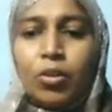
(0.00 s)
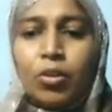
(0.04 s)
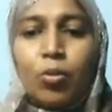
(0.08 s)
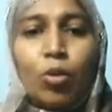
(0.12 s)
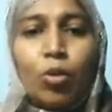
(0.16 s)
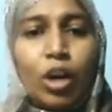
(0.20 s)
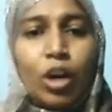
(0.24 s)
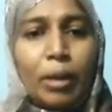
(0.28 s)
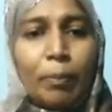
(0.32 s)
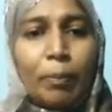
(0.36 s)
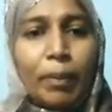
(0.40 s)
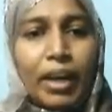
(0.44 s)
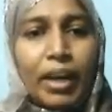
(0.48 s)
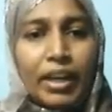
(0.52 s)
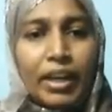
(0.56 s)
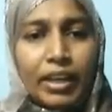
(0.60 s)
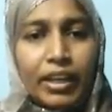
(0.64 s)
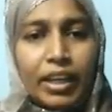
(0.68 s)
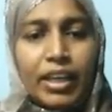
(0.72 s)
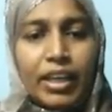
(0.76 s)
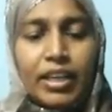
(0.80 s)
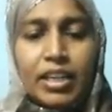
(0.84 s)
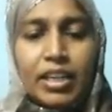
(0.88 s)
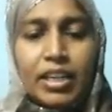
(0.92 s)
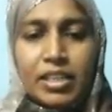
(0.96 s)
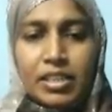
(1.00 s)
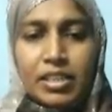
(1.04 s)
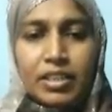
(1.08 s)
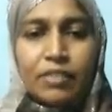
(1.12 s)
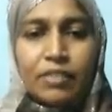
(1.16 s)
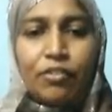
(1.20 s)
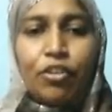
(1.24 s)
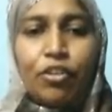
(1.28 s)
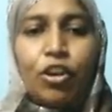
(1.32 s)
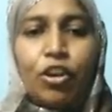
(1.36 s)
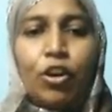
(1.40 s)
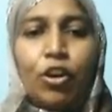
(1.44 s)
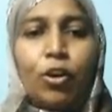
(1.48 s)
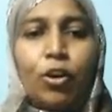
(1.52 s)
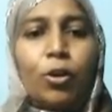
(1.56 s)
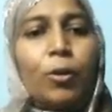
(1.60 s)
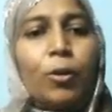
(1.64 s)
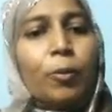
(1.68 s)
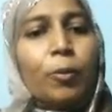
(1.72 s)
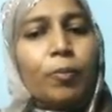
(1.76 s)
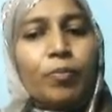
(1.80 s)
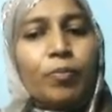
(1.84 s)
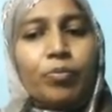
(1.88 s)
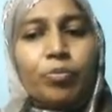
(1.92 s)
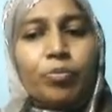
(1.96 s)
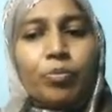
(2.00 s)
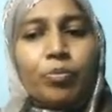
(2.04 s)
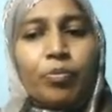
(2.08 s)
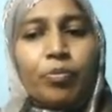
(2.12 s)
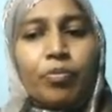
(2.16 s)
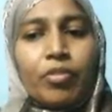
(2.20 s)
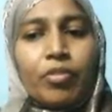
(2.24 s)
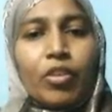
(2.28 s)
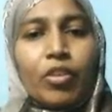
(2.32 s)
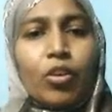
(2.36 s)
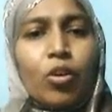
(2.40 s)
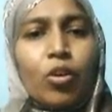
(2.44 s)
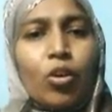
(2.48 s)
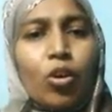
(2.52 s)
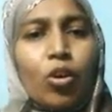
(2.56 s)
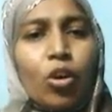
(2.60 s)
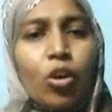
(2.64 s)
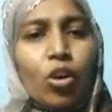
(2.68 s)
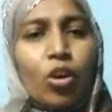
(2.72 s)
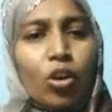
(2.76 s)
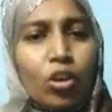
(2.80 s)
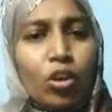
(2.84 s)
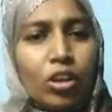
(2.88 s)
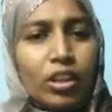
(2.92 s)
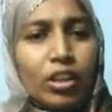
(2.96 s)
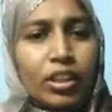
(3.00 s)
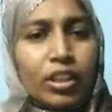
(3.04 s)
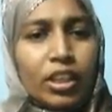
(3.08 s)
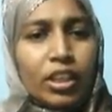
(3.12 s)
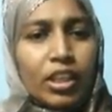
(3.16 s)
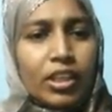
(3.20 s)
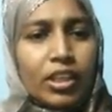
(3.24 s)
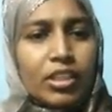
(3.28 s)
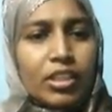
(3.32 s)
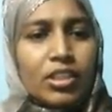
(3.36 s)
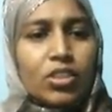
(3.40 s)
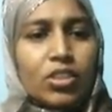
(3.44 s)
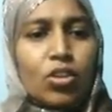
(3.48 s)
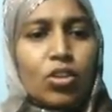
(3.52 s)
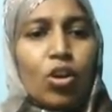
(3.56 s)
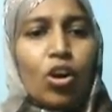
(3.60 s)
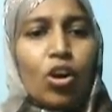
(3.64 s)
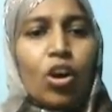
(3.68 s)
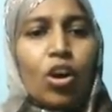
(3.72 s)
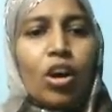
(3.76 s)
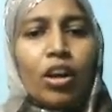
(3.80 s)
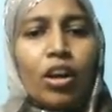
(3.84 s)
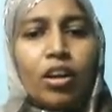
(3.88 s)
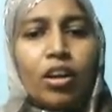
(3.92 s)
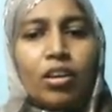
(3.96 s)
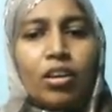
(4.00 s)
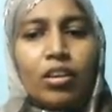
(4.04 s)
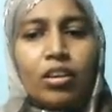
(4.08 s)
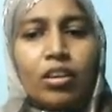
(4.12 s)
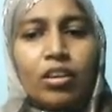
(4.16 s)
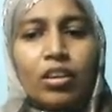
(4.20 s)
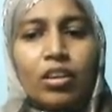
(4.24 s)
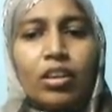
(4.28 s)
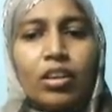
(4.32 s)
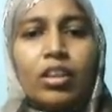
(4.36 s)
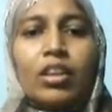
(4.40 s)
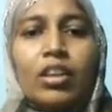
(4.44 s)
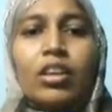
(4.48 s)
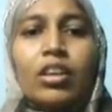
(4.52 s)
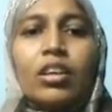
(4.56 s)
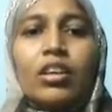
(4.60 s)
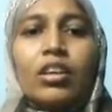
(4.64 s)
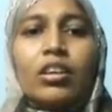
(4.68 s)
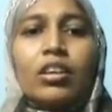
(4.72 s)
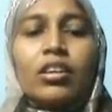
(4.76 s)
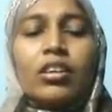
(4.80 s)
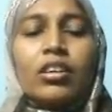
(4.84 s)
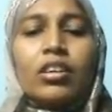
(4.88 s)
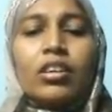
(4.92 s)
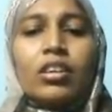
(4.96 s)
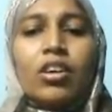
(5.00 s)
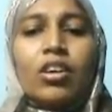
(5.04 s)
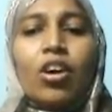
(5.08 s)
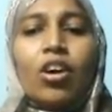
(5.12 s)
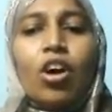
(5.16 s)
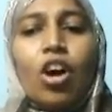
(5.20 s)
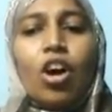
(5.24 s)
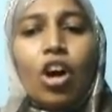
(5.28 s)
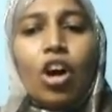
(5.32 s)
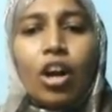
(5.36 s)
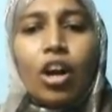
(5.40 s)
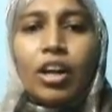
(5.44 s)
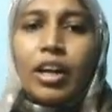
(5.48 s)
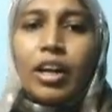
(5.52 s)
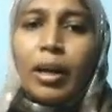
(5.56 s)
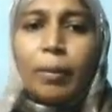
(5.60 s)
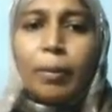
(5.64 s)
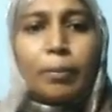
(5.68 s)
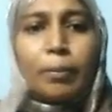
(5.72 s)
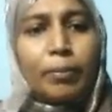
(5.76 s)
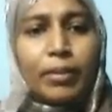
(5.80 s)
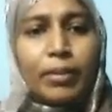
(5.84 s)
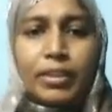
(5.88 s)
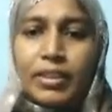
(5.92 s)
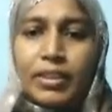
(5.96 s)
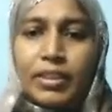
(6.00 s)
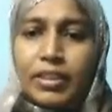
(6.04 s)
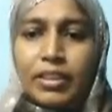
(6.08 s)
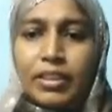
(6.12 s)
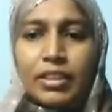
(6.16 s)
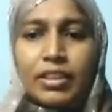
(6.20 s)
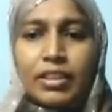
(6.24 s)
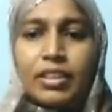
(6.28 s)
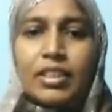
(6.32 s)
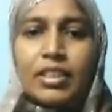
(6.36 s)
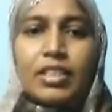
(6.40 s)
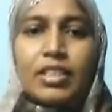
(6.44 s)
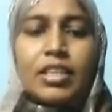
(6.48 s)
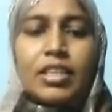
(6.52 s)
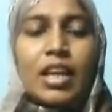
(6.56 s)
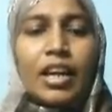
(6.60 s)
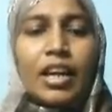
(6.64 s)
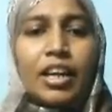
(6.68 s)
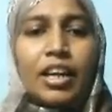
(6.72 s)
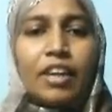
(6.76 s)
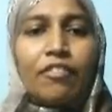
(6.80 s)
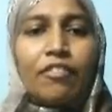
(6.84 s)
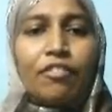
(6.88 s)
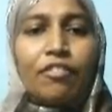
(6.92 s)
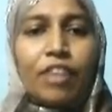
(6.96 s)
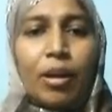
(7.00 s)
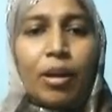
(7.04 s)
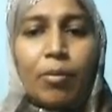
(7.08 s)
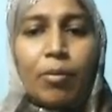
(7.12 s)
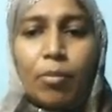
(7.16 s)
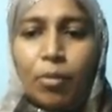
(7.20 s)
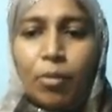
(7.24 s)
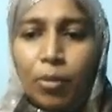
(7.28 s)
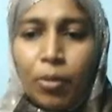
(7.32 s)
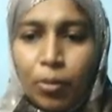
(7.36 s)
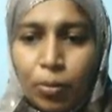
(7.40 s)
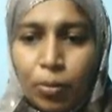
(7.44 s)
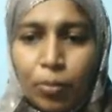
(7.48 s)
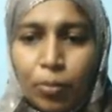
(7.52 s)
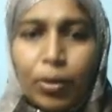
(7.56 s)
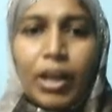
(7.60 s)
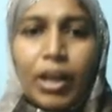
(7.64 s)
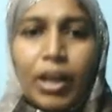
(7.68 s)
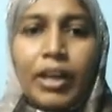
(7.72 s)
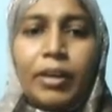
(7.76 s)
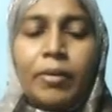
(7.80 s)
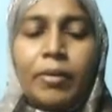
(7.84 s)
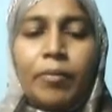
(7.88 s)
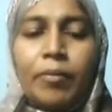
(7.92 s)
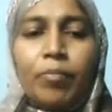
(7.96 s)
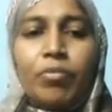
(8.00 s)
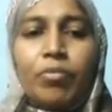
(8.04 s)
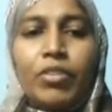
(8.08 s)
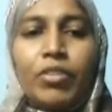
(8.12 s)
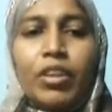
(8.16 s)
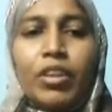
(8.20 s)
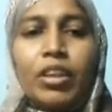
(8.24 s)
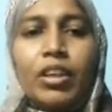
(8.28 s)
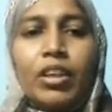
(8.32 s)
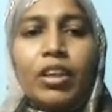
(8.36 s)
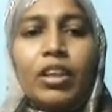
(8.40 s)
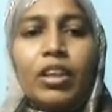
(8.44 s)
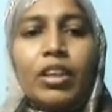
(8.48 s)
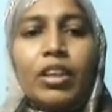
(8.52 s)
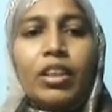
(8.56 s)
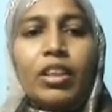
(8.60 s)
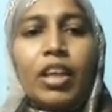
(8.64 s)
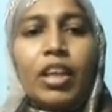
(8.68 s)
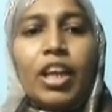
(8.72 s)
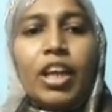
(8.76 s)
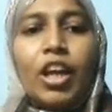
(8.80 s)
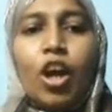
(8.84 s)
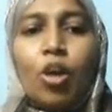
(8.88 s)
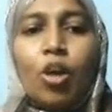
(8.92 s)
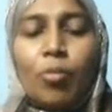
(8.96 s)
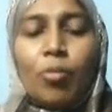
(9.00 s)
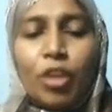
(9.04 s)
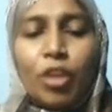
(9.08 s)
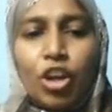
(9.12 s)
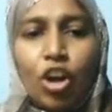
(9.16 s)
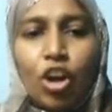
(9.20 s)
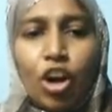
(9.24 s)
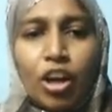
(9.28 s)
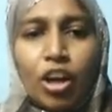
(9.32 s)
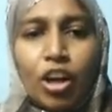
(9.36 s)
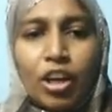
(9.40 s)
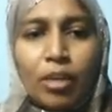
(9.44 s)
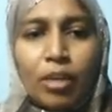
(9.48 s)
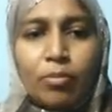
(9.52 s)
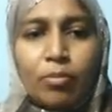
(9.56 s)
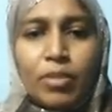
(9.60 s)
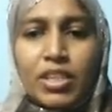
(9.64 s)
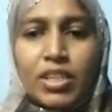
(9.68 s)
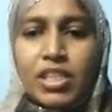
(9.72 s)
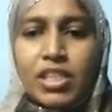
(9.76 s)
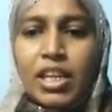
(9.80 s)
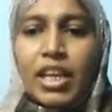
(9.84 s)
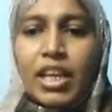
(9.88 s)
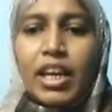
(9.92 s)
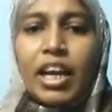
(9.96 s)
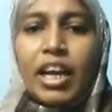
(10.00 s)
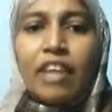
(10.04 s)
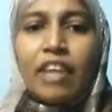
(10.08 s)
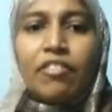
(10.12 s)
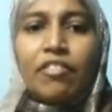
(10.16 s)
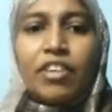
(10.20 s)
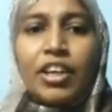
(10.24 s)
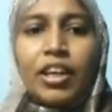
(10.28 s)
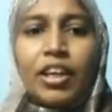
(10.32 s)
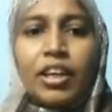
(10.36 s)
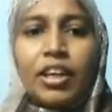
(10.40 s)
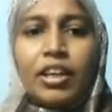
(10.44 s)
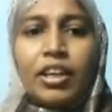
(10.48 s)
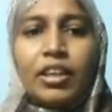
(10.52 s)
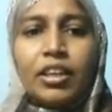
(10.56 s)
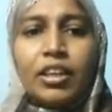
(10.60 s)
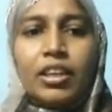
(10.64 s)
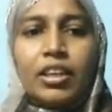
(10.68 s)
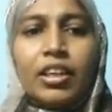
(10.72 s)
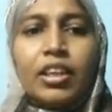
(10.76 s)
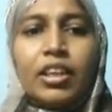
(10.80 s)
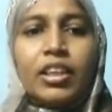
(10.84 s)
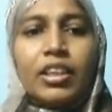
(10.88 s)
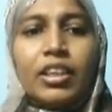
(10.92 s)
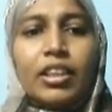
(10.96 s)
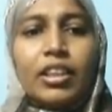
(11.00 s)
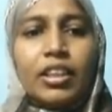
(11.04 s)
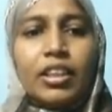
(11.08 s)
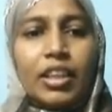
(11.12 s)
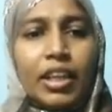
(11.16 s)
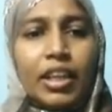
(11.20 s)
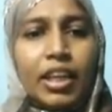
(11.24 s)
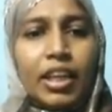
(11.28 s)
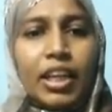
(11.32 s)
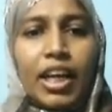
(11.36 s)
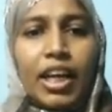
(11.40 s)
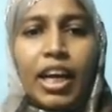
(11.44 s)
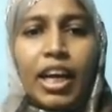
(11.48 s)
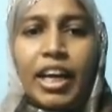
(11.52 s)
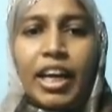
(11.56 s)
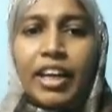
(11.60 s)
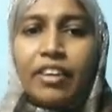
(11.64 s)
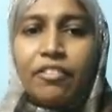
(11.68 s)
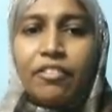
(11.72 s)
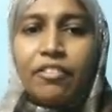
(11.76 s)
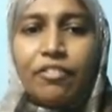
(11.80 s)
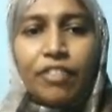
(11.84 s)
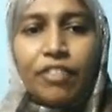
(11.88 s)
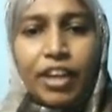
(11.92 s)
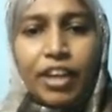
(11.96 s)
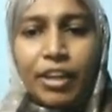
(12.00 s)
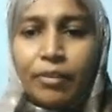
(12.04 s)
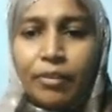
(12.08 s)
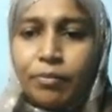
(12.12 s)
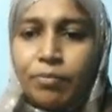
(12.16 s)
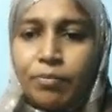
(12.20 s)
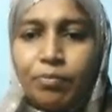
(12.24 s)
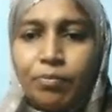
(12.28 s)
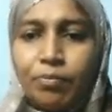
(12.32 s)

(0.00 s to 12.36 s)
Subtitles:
What pattern does it follow? All these are odd numbers starting from 1. Then how many odd numbers I have here? 3 and 5.